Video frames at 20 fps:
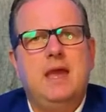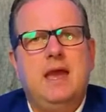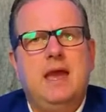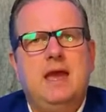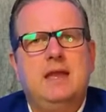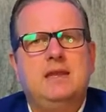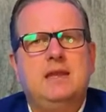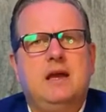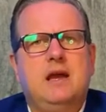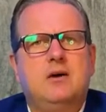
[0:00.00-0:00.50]

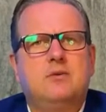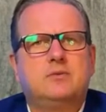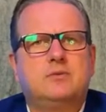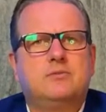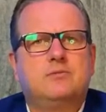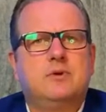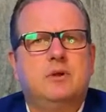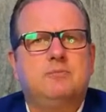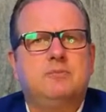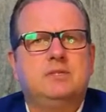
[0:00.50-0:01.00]
and a house
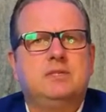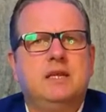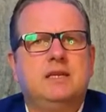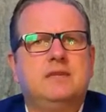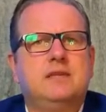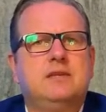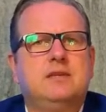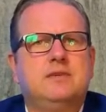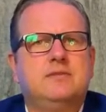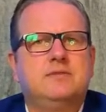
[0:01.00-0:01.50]
of
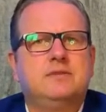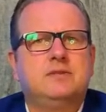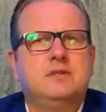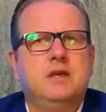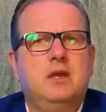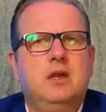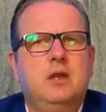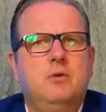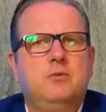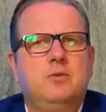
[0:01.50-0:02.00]
representatives
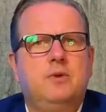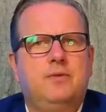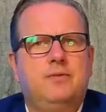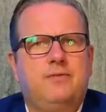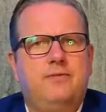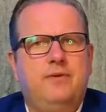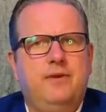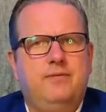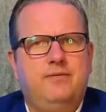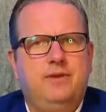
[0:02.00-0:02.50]
with
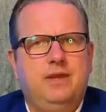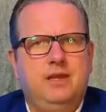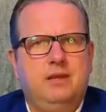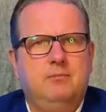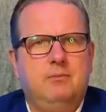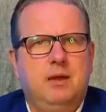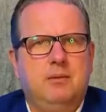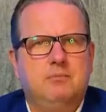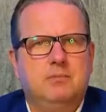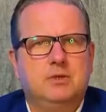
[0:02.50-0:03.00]

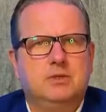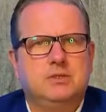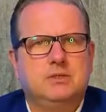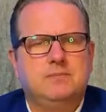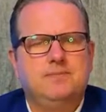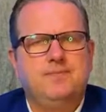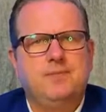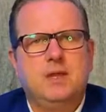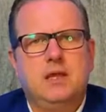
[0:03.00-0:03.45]
15 members.